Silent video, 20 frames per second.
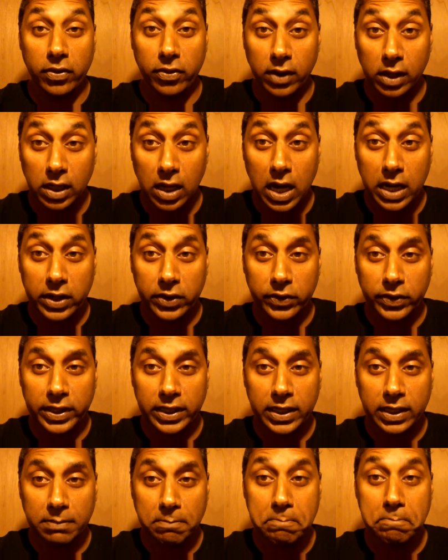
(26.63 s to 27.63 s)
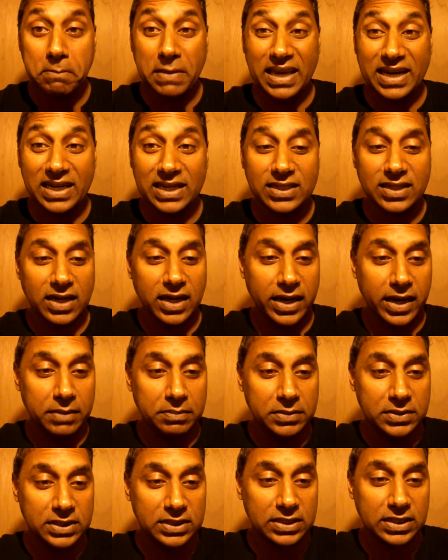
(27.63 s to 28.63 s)
the lottery many
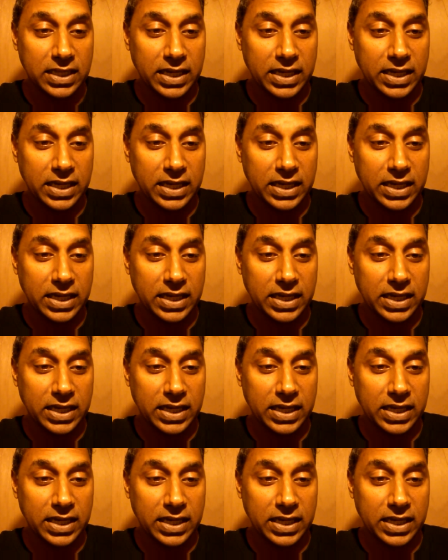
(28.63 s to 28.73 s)
times